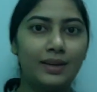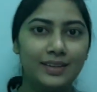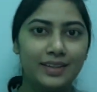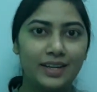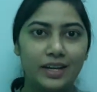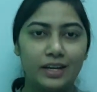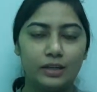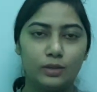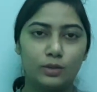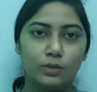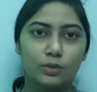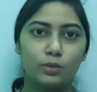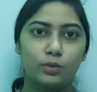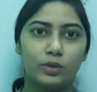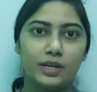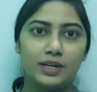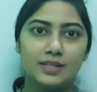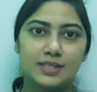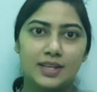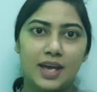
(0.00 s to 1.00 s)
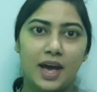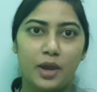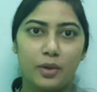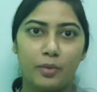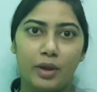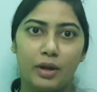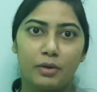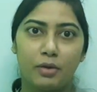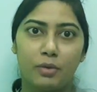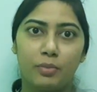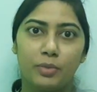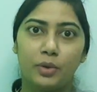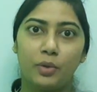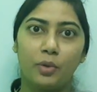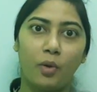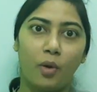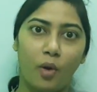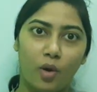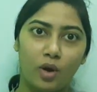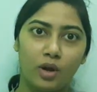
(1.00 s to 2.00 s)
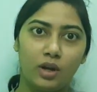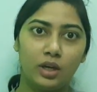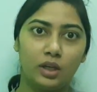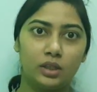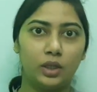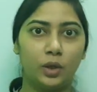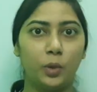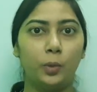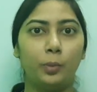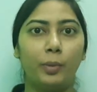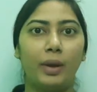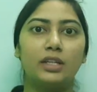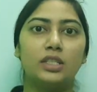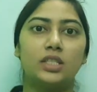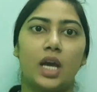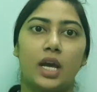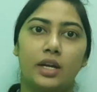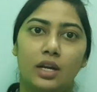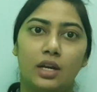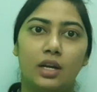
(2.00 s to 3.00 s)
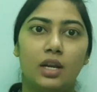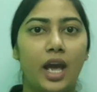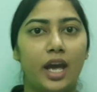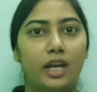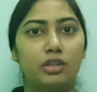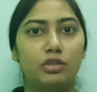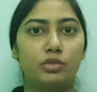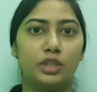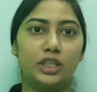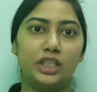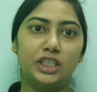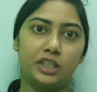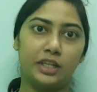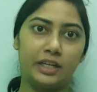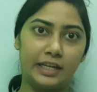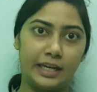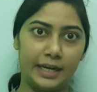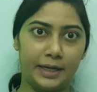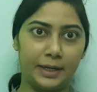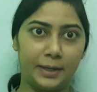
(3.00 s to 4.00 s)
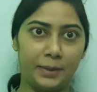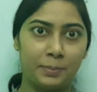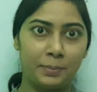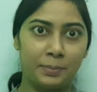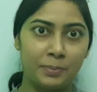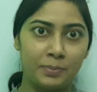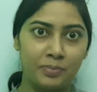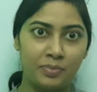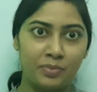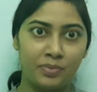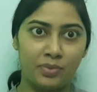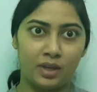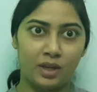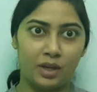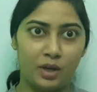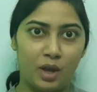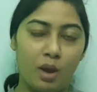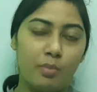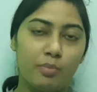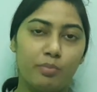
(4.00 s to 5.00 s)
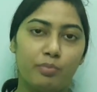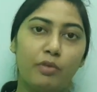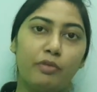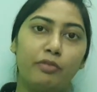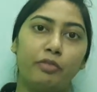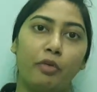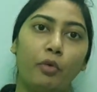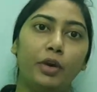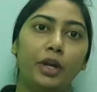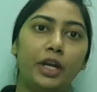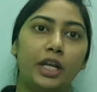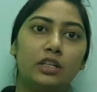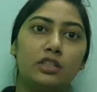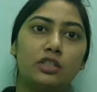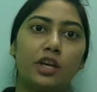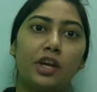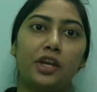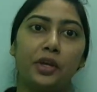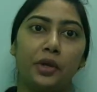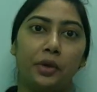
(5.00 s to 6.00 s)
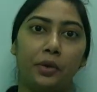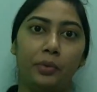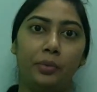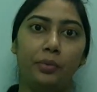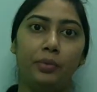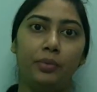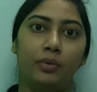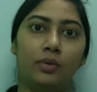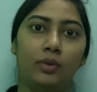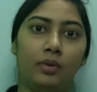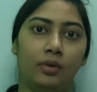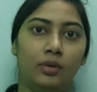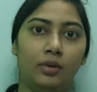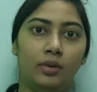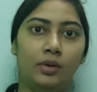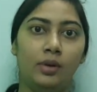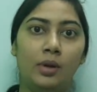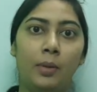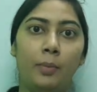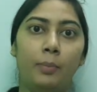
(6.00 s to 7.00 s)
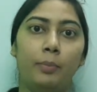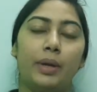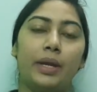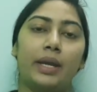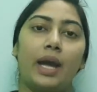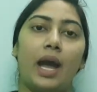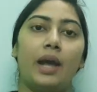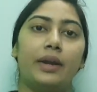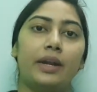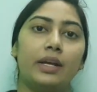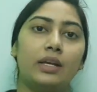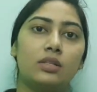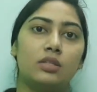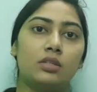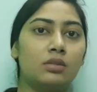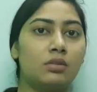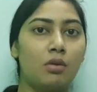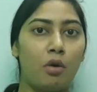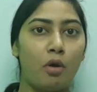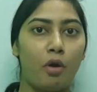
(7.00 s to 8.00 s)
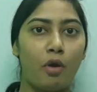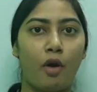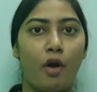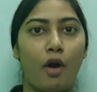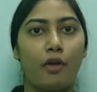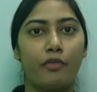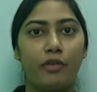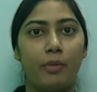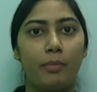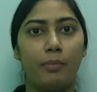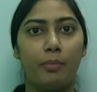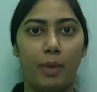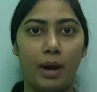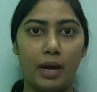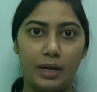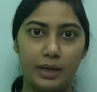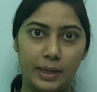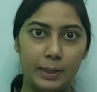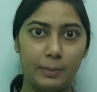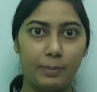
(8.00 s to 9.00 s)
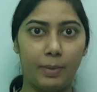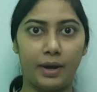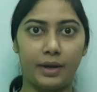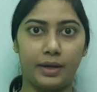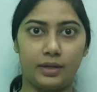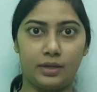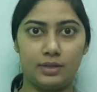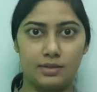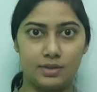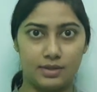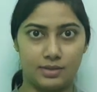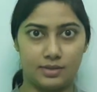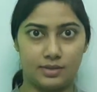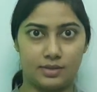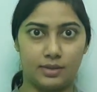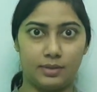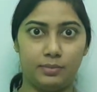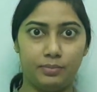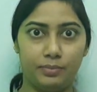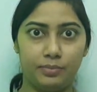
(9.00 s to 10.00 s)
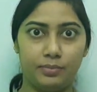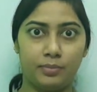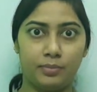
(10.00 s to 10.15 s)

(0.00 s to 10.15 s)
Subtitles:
Hello students, I welcome you all to my channel Education Link. Before teaching you mechanics of a multi-particle system,